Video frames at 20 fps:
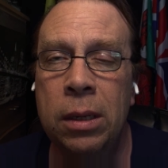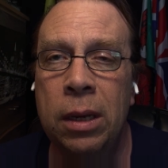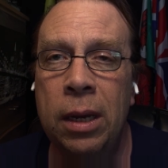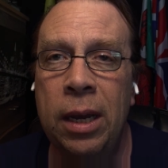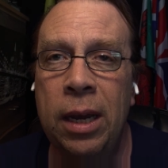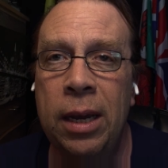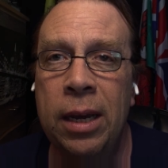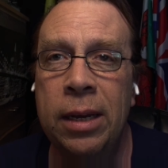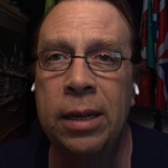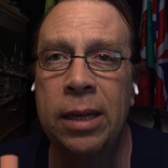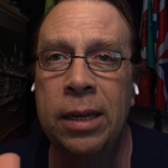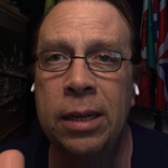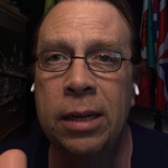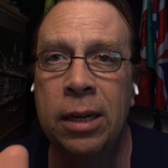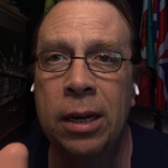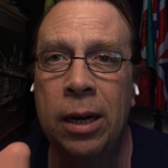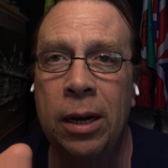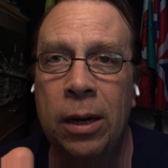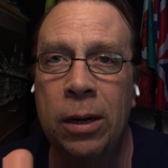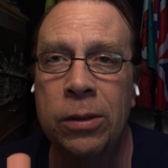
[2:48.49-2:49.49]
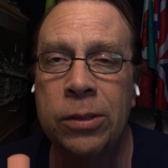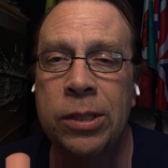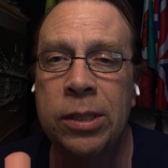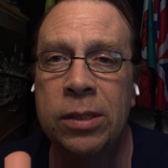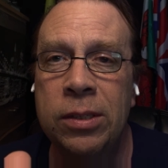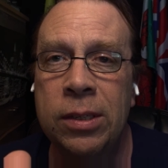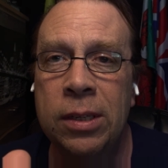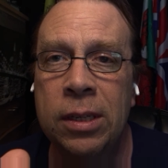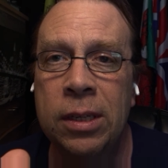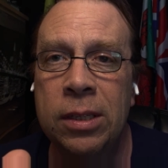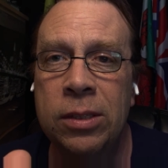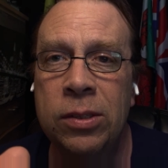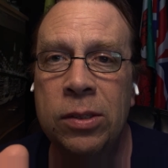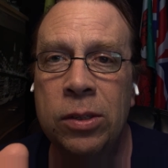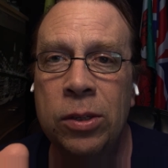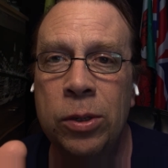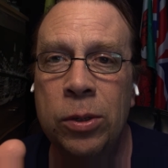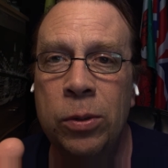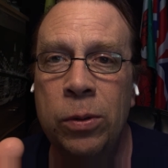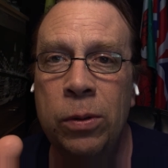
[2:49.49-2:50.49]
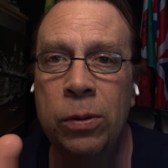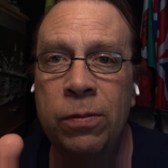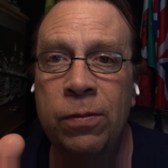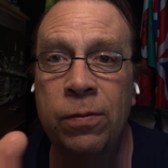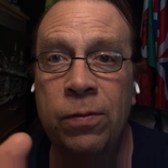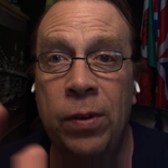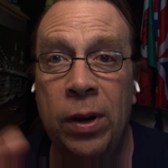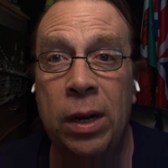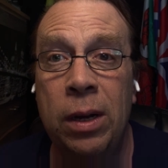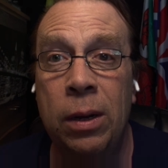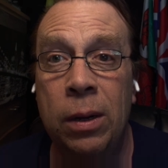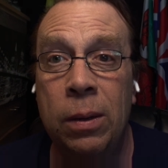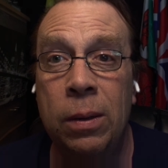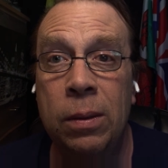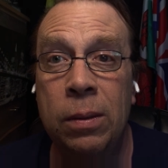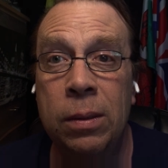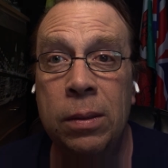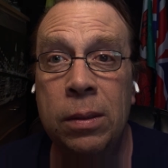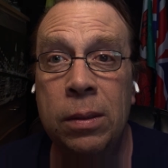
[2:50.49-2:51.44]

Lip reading: and it causes us to fall.